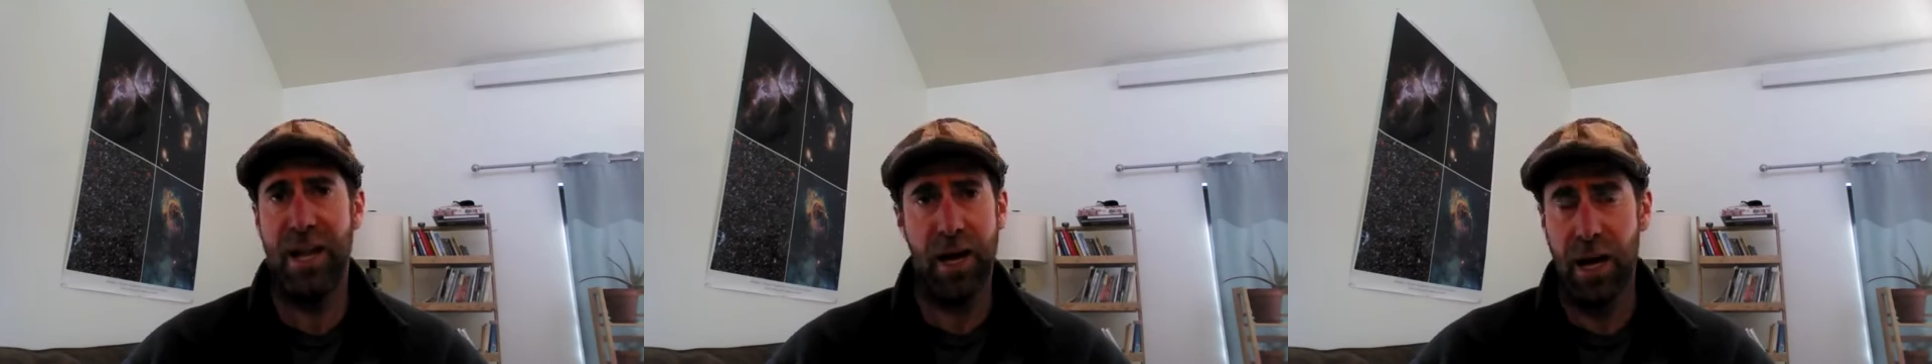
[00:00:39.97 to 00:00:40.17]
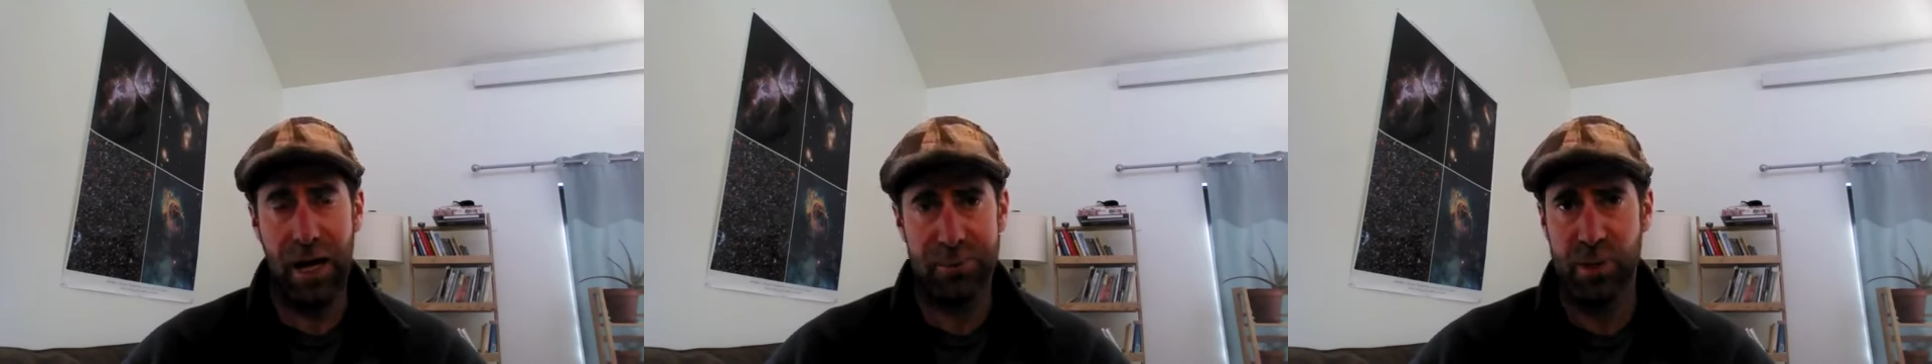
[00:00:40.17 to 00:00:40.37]

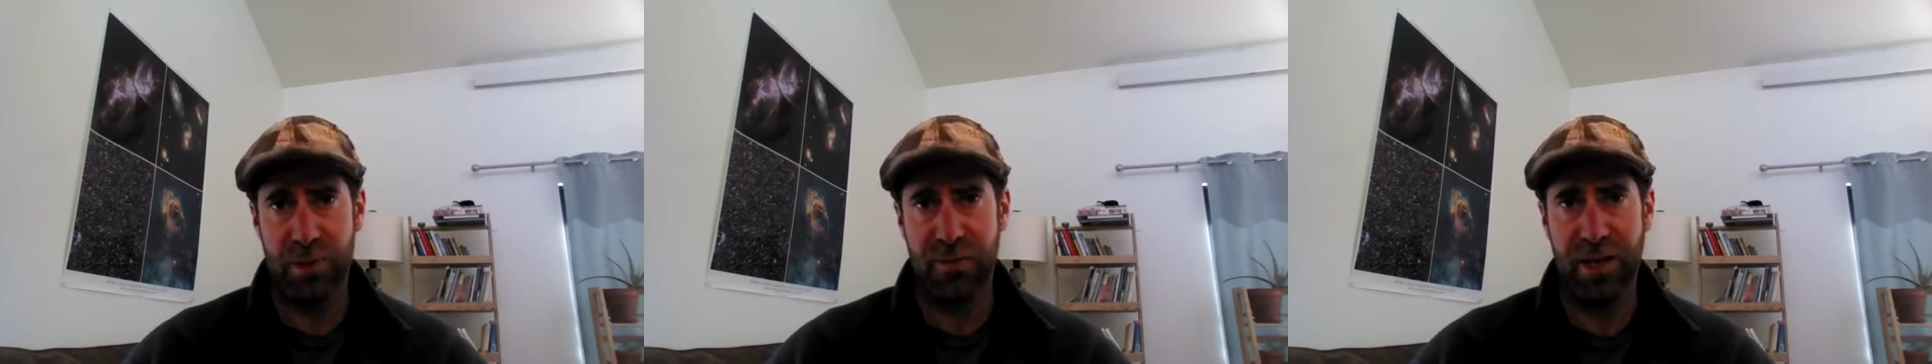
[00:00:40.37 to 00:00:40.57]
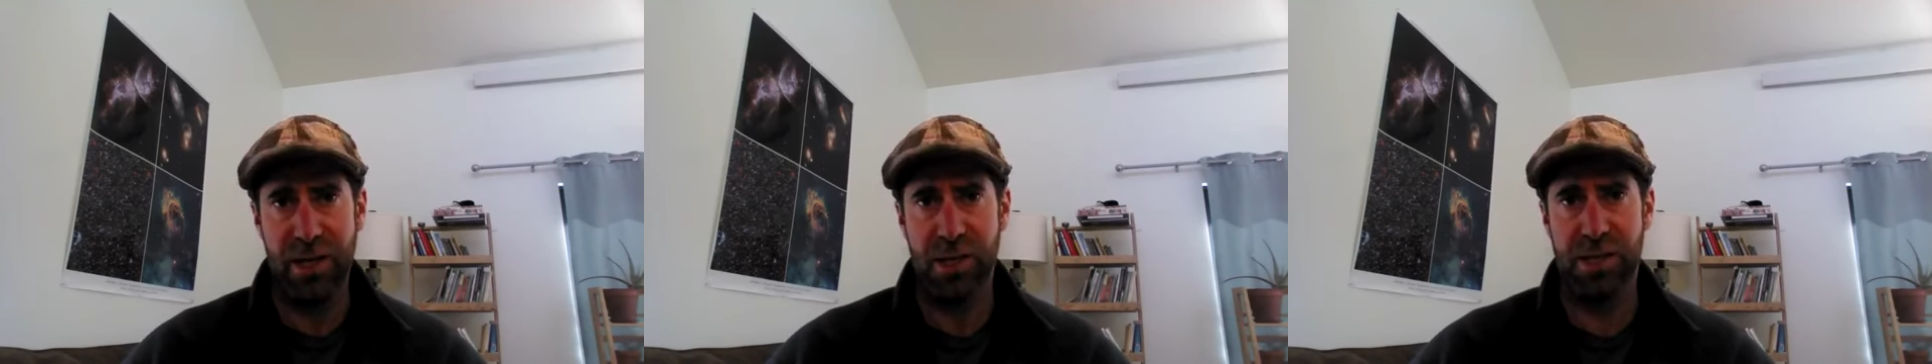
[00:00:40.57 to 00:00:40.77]
any
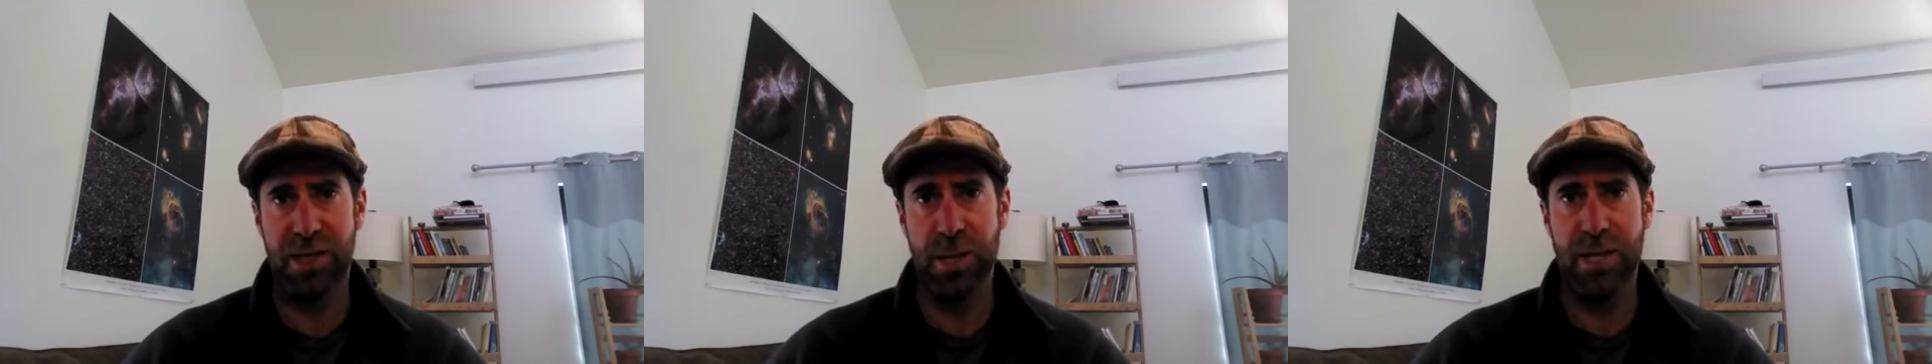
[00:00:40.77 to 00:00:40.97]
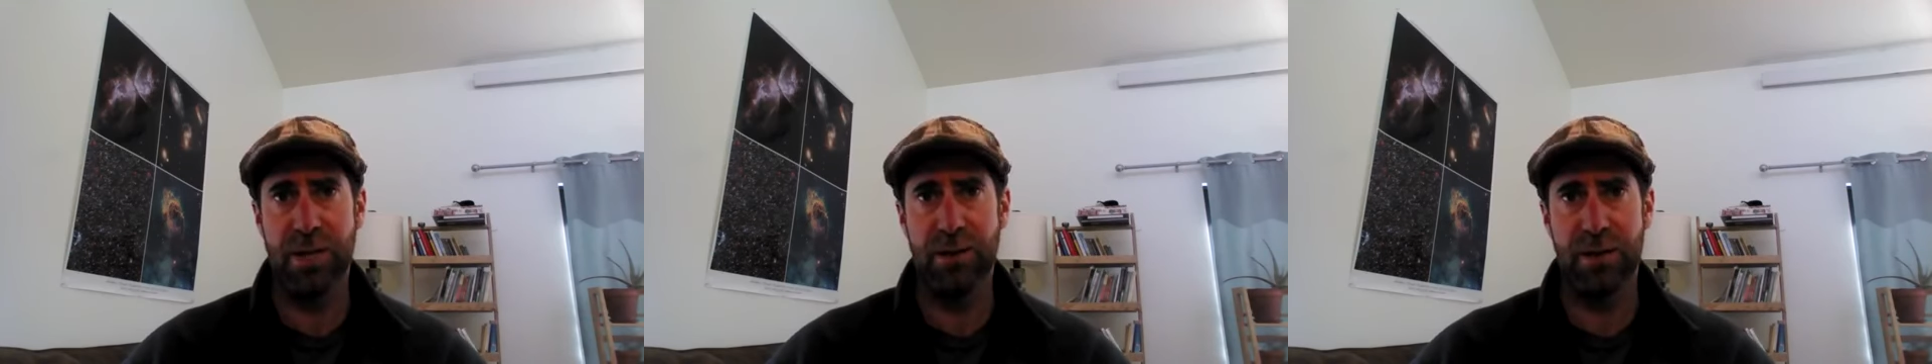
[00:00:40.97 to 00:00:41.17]

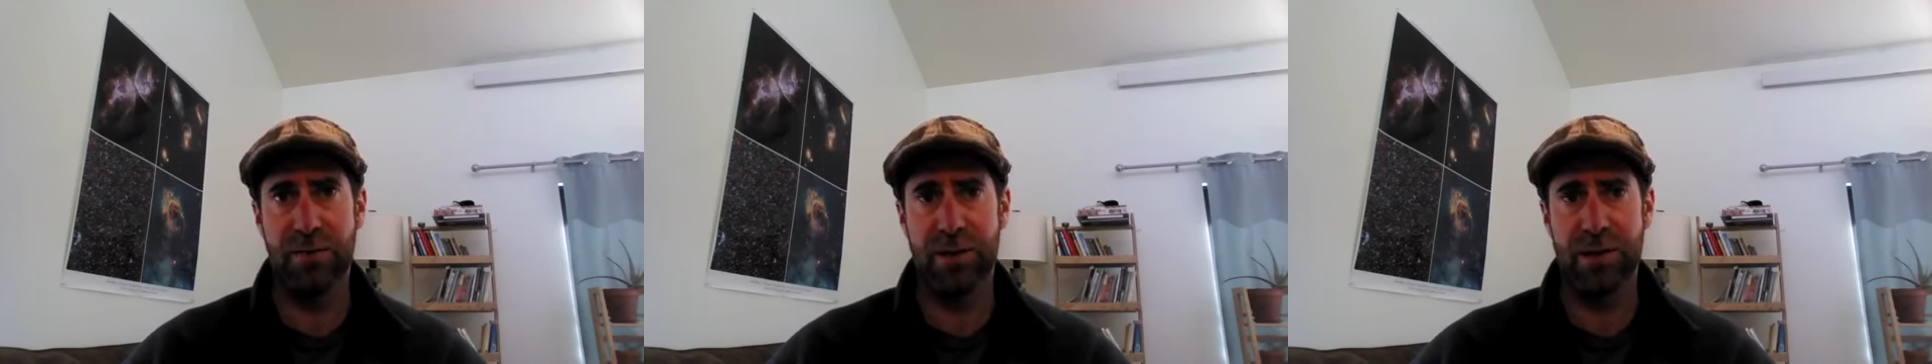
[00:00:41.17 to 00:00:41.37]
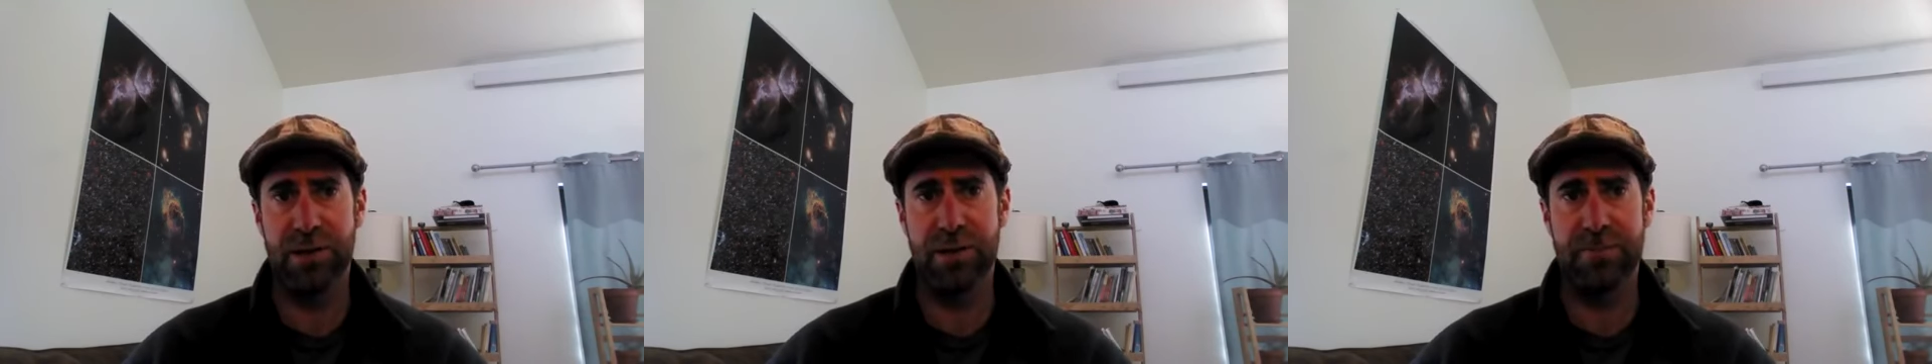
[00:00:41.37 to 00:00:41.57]
observation in the
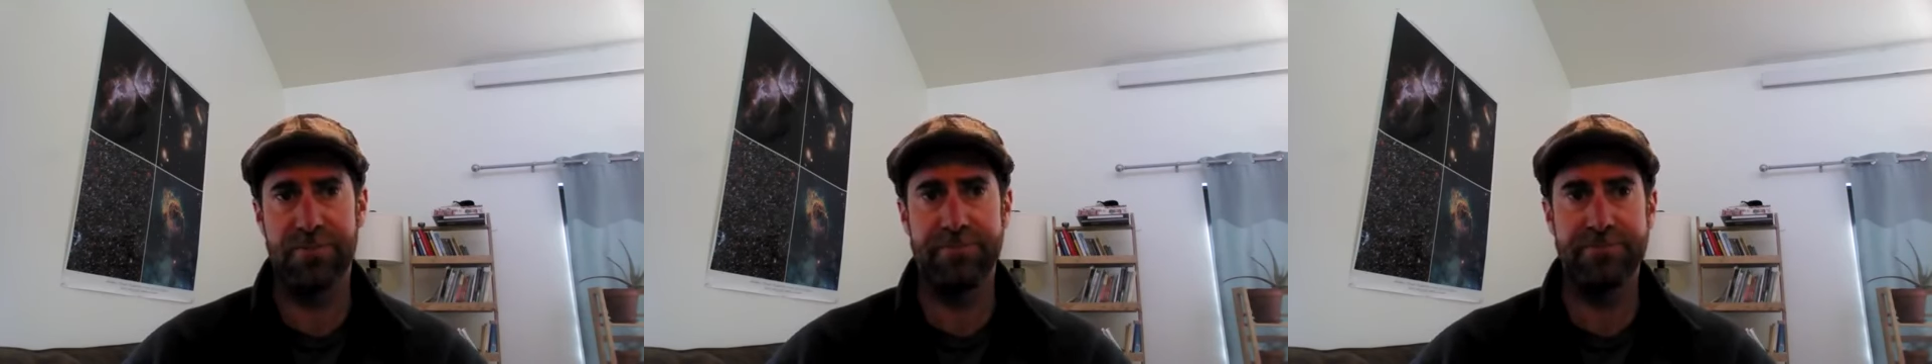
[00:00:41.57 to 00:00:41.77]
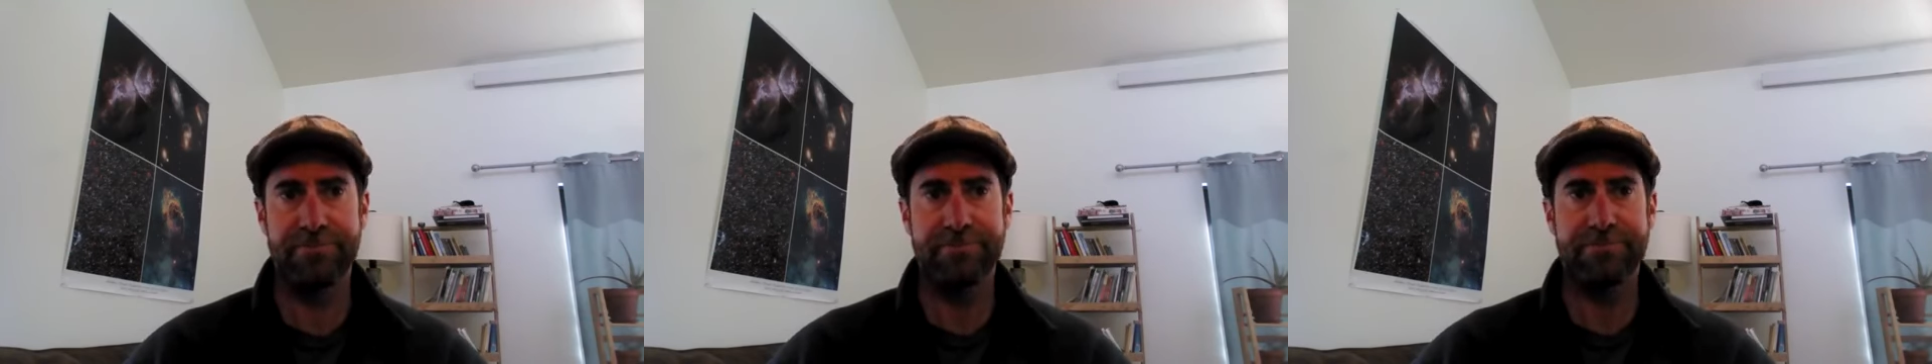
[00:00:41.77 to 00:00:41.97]
universe.